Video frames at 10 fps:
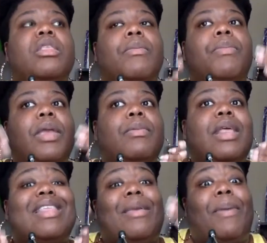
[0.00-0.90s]
The people
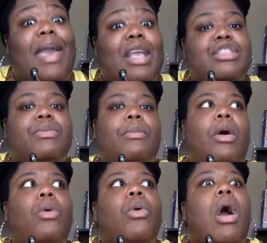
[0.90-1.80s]
that they paid to
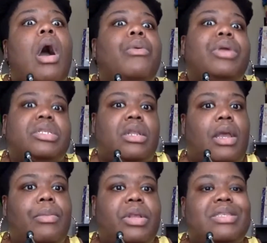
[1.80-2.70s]
promote were already
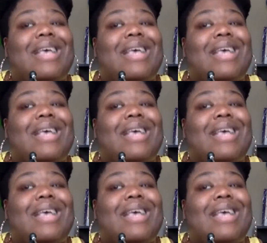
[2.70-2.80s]
celebrities.